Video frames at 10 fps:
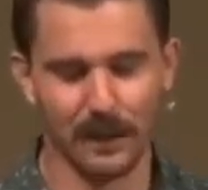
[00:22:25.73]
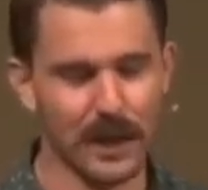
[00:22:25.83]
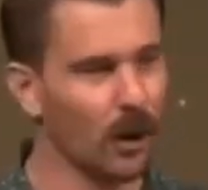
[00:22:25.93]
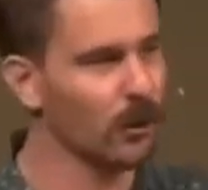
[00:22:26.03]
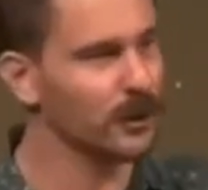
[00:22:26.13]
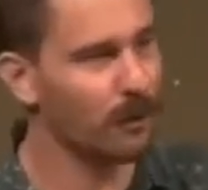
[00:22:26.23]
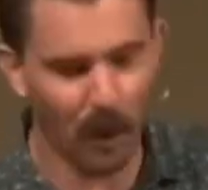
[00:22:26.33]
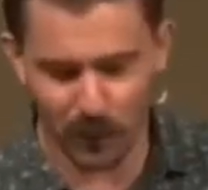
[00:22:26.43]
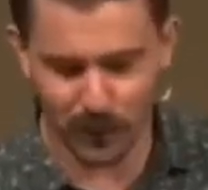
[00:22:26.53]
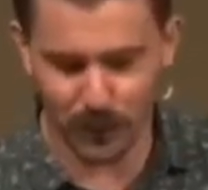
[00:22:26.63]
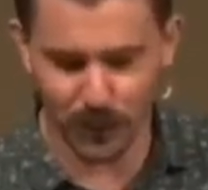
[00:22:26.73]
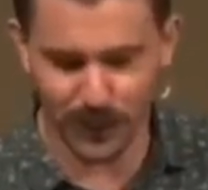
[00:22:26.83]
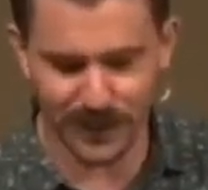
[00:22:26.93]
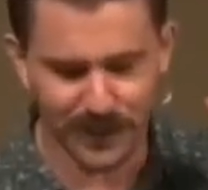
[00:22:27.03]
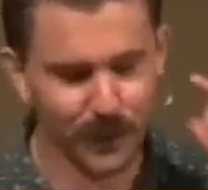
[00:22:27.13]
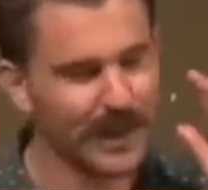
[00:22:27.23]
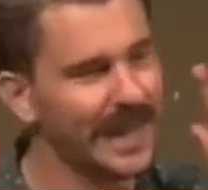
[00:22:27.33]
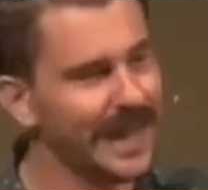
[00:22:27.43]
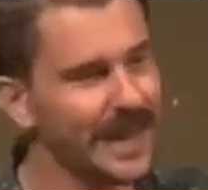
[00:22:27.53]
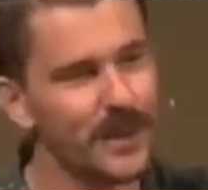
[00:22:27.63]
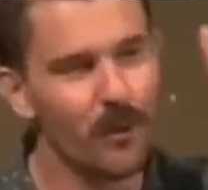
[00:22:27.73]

the old apostle could still hear